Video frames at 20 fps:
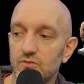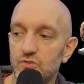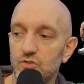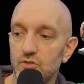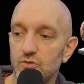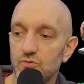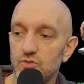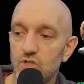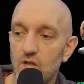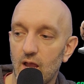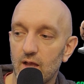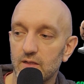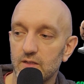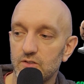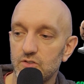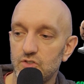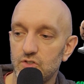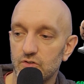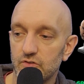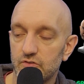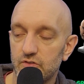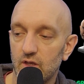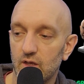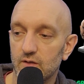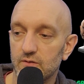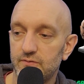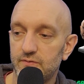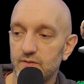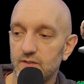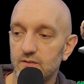to challenge
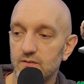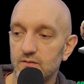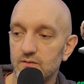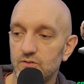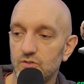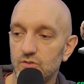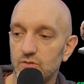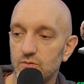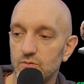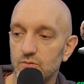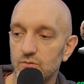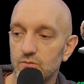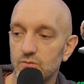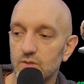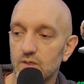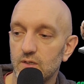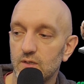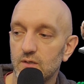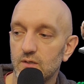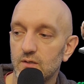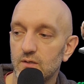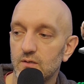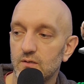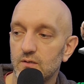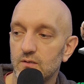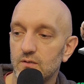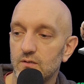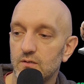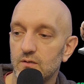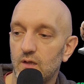yourself and to
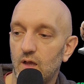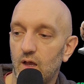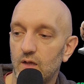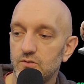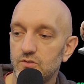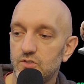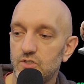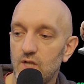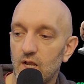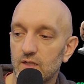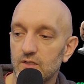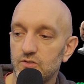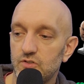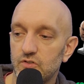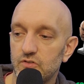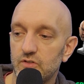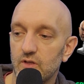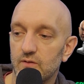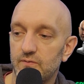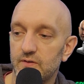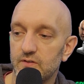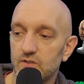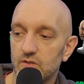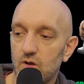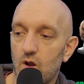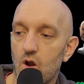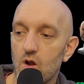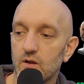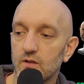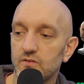challenge yourself as an
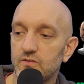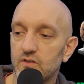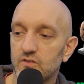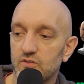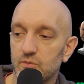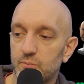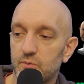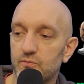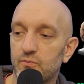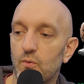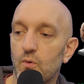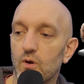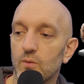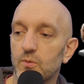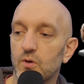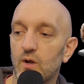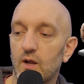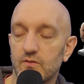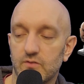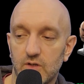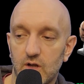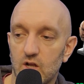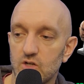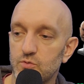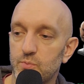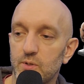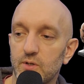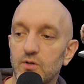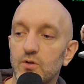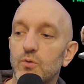artist, as a performer, as an
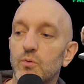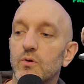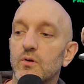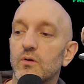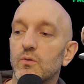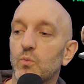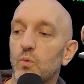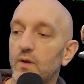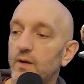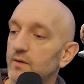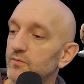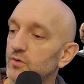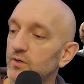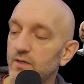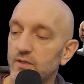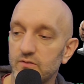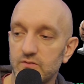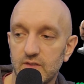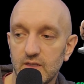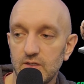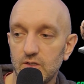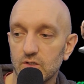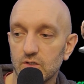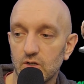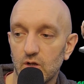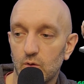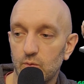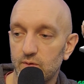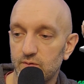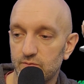entrepreneur, whatever it is that you're
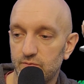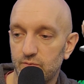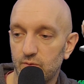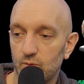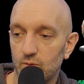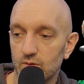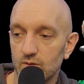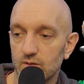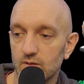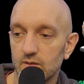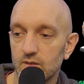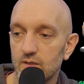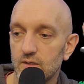going for,